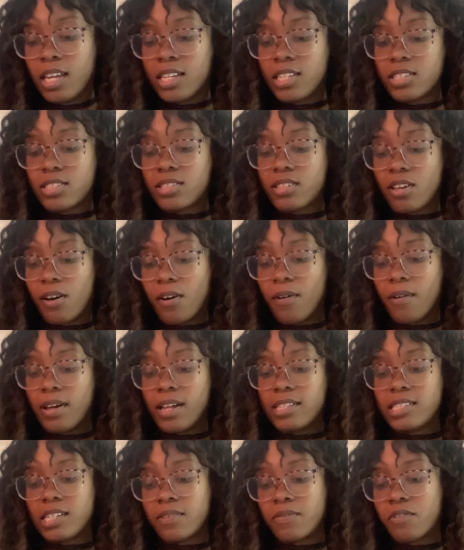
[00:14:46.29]
So
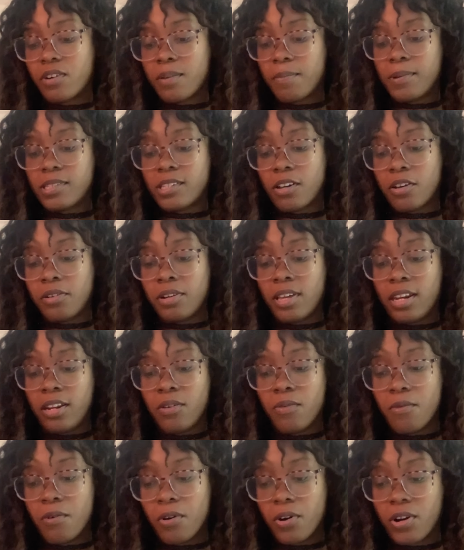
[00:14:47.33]
it's like 40% on any
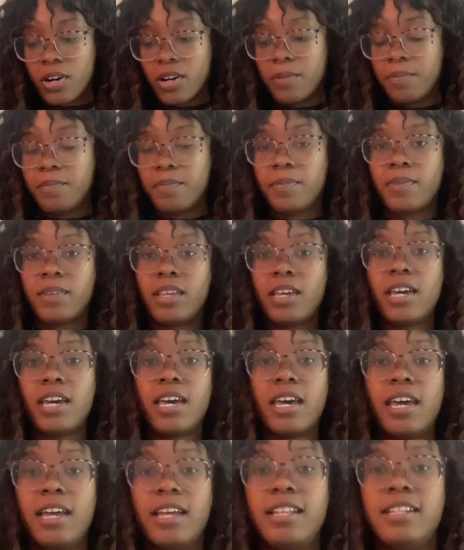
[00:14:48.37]
order.
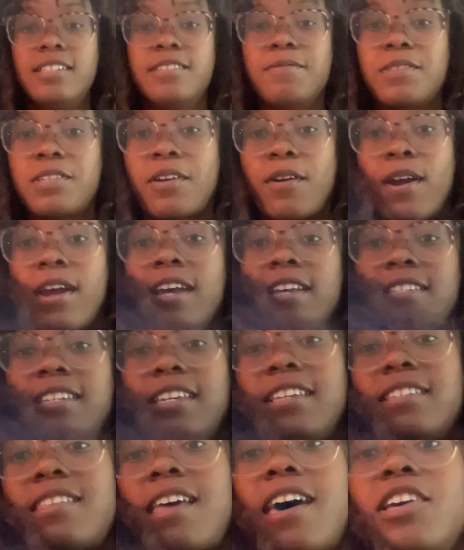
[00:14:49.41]
And what's
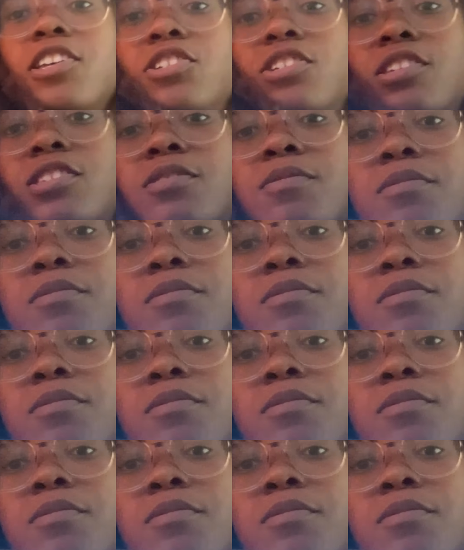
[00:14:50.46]
crazy is that it just